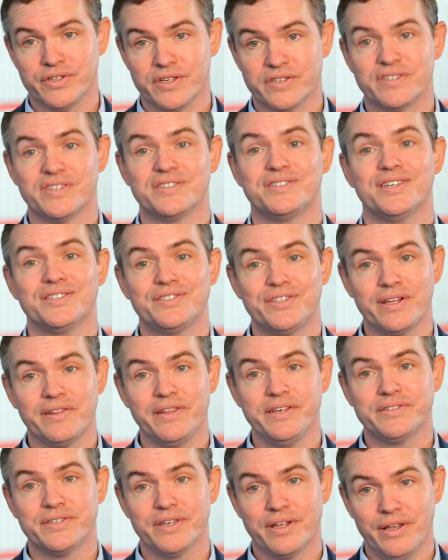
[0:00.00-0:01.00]
a
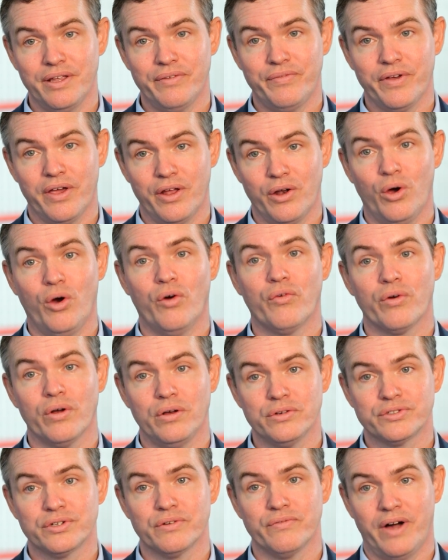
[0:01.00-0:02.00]
statistically significant
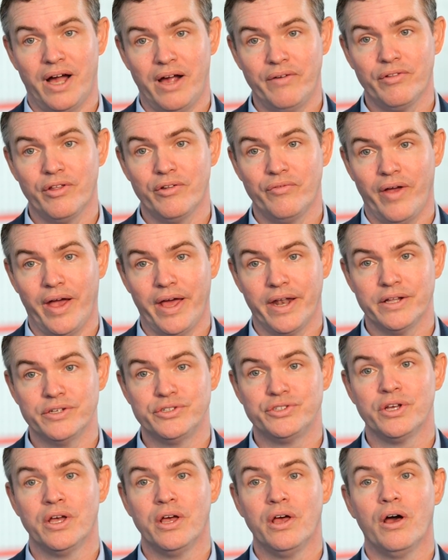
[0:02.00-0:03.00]
overall survival
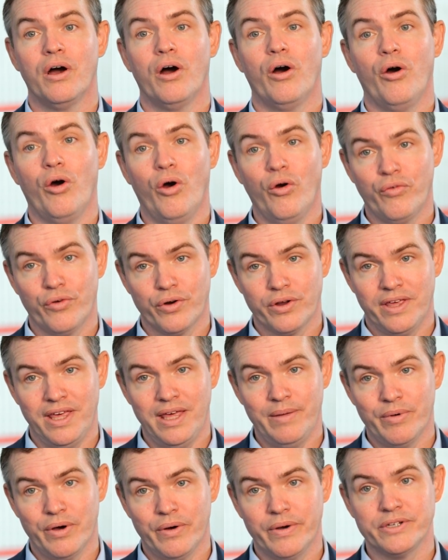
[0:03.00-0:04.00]
advantage over
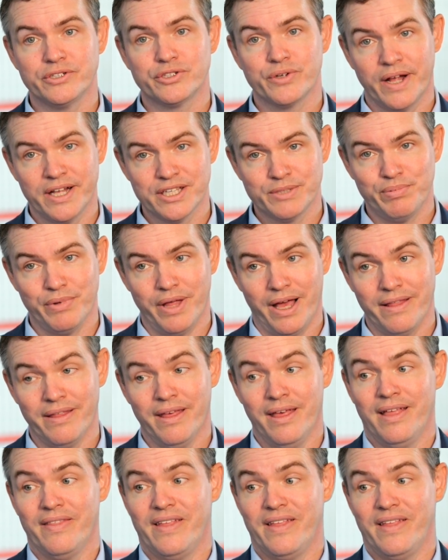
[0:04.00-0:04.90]
chemo and transplant.